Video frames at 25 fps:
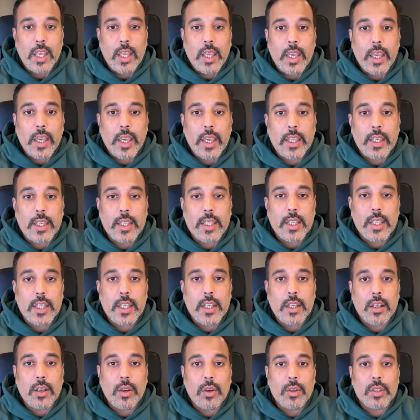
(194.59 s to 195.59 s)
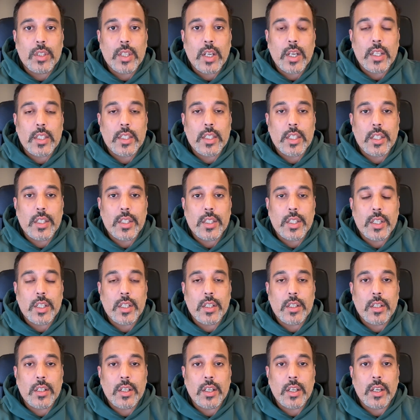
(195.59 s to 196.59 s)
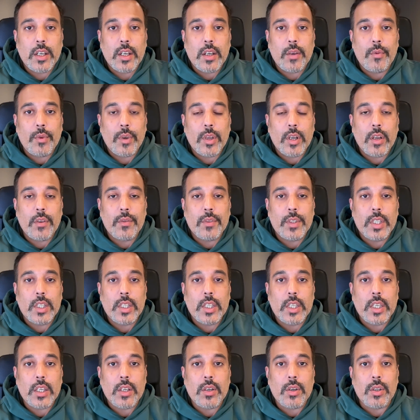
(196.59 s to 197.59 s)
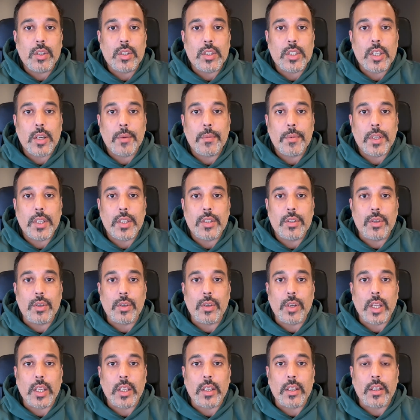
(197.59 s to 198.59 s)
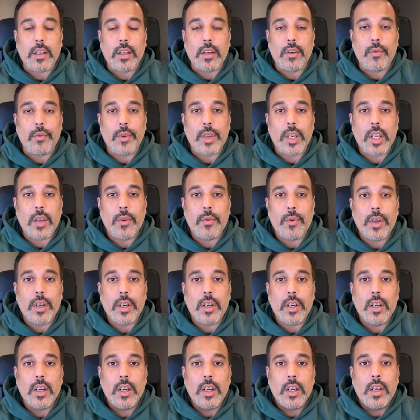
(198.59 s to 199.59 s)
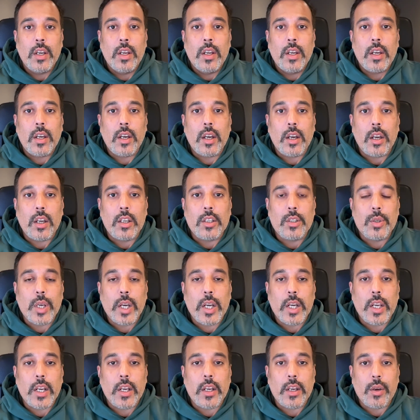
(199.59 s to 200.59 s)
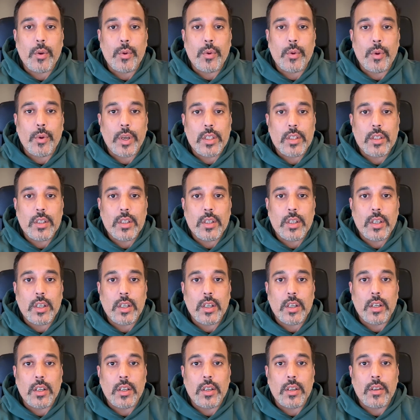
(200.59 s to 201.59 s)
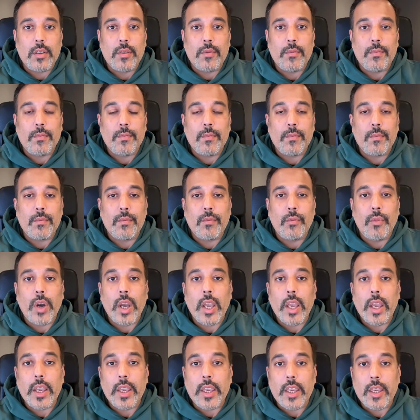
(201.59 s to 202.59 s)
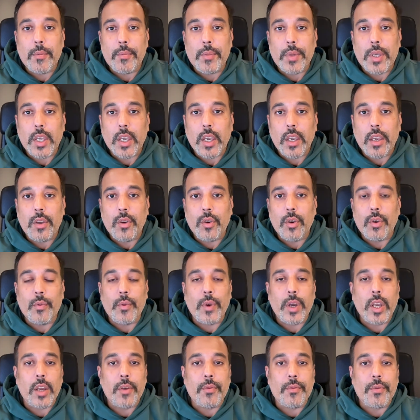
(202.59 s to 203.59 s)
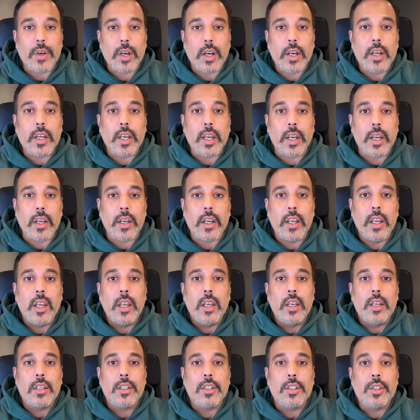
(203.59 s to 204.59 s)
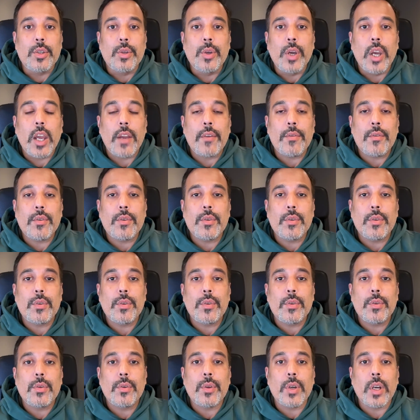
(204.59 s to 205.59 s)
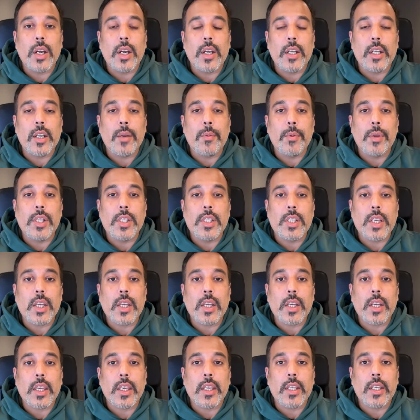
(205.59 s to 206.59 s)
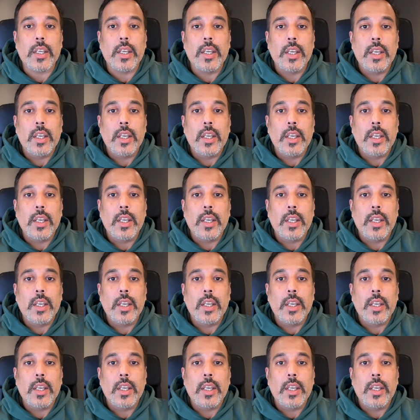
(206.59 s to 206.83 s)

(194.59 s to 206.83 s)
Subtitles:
And in authorization, one of the key concept is, whenever you get a request via API or via front end, you have to double check like